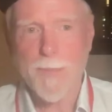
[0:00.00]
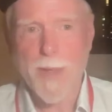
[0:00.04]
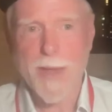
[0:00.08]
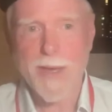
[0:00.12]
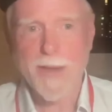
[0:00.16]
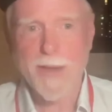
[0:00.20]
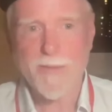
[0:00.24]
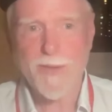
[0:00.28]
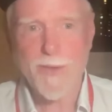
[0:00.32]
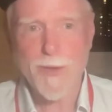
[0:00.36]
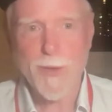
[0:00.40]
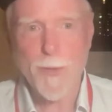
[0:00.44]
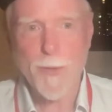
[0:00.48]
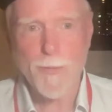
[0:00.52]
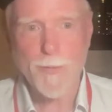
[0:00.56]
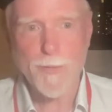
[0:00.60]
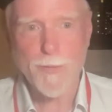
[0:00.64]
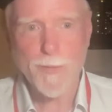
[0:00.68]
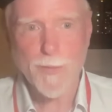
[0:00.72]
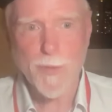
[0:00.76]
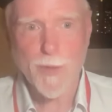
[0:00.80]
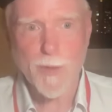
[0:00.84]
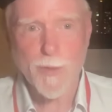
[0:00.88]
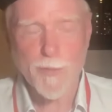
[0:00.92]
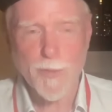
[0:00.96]
And if you
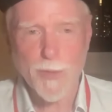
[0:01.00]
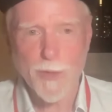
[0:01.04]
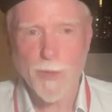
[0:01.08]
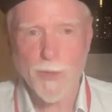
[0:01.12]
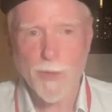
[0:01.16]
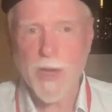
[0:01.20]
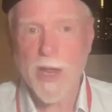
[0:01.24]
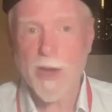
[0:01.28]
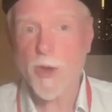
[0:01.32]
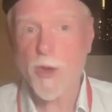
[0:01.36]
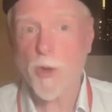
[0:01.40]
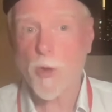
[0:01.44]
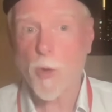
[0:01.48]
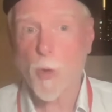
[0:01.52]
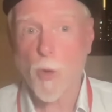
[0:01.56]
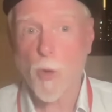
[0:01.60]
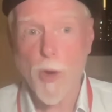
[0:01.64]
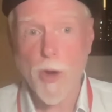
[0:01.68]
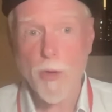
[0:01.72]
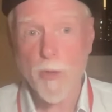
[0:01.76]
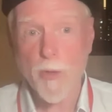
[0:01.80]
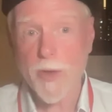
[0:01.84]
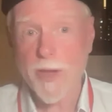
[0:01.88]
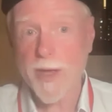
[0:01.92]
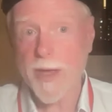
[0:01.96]
learn how to
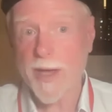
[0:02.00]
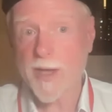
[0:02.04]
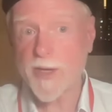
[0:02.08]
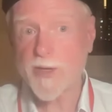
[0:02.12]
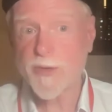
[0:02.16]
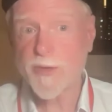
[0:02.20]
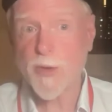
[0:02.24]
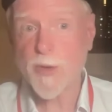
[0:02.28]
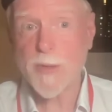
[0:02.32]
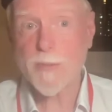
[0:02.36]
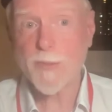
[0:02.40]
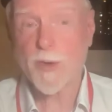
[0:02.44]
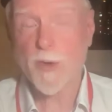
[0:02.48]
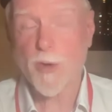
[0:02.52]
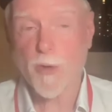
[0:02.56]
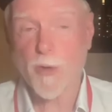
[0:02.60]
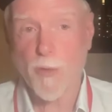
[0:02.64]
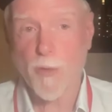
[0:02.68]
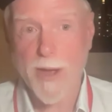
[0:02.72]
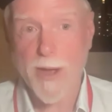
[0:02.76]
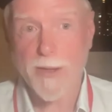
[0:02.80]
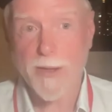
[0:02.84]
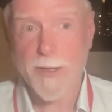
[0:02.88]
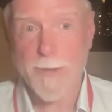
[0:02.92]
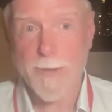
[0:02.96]
query a dream
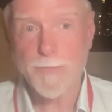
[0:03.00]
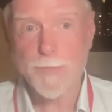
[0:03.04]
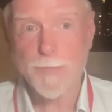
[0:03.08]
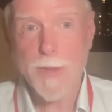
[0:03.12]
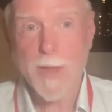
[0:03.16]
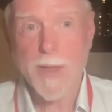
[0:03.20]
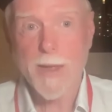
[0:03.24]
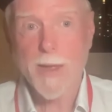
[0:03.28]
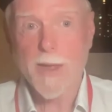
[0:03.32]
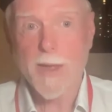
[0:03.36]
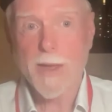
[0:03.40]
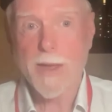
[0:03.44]
correctly,